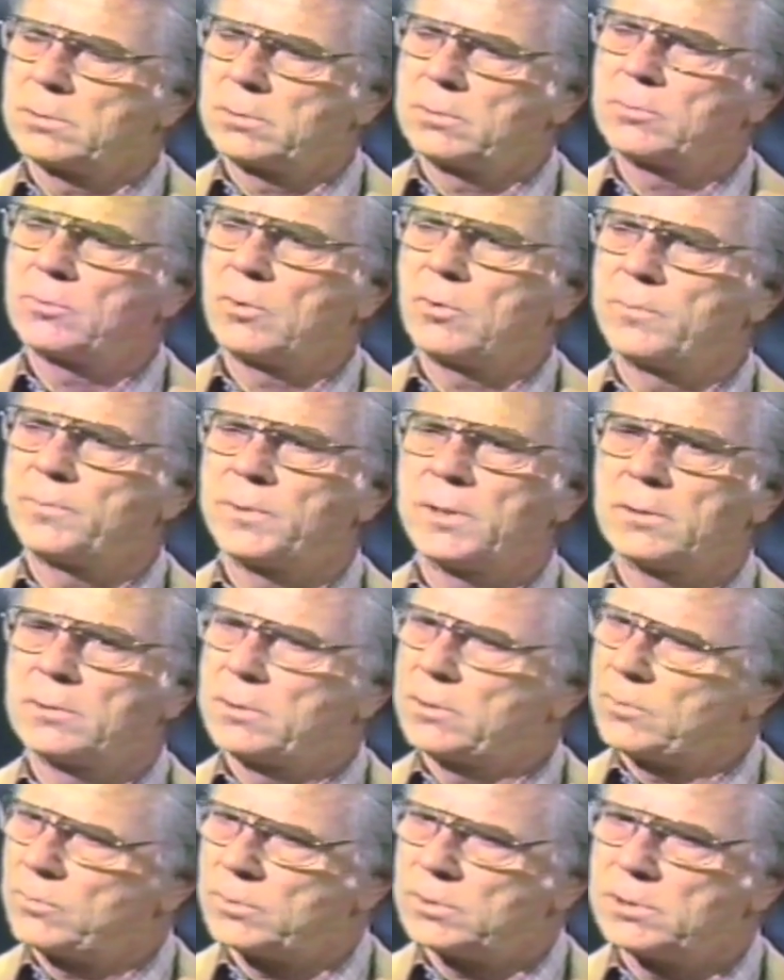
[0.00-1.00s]
grow up now,
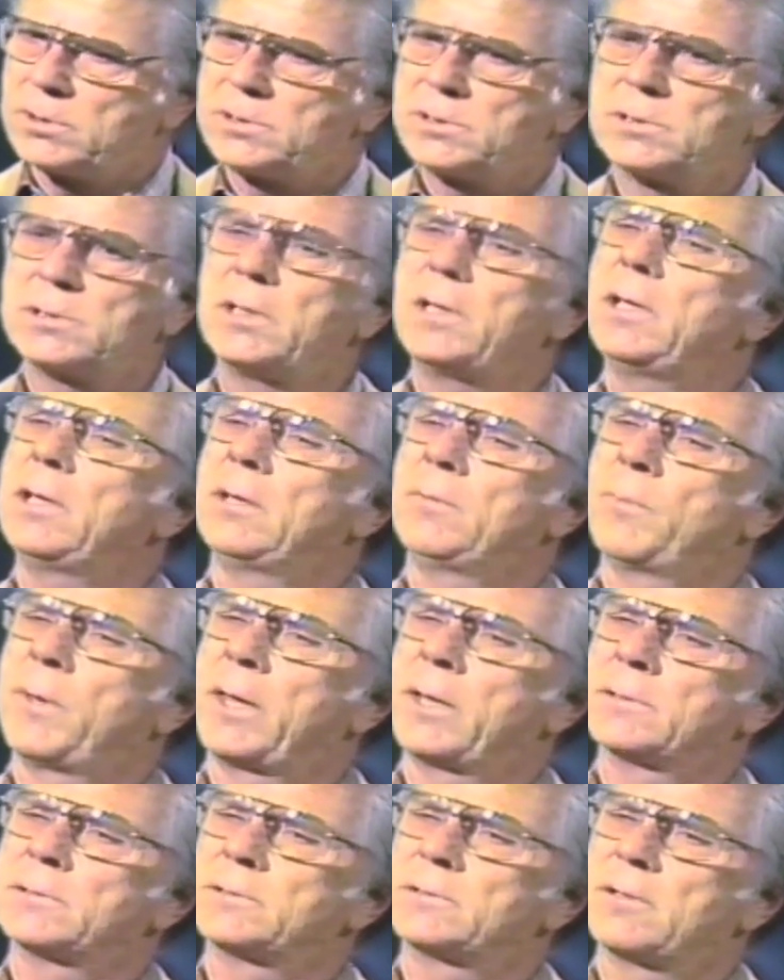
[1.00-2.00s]
you want, this is leading
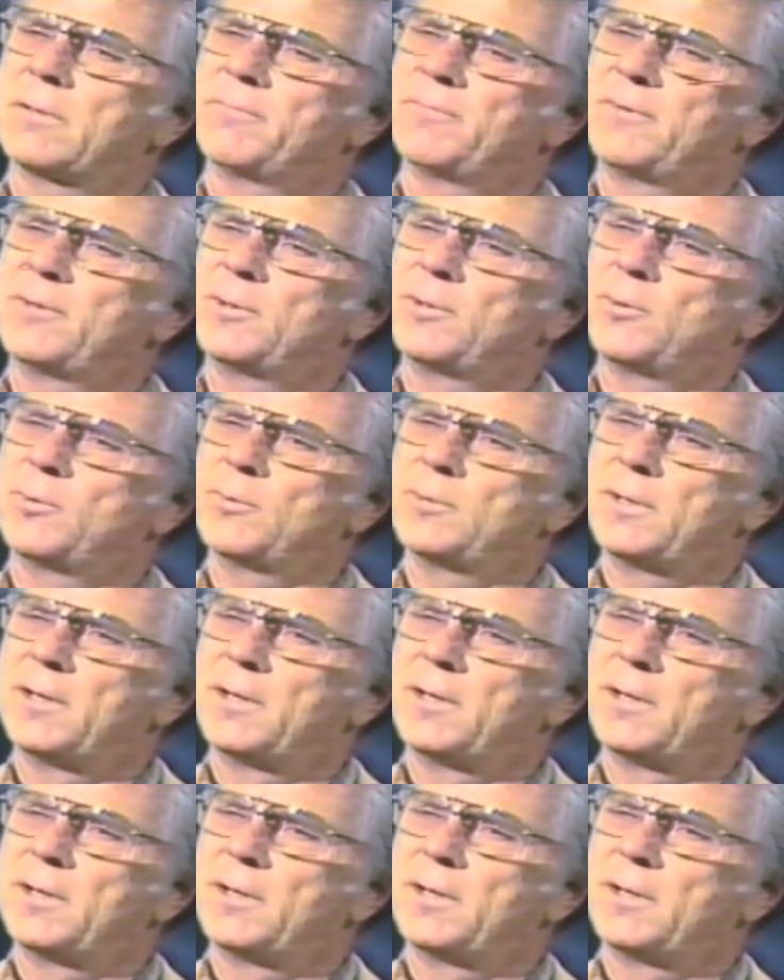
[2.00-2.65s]
man stuff, you know."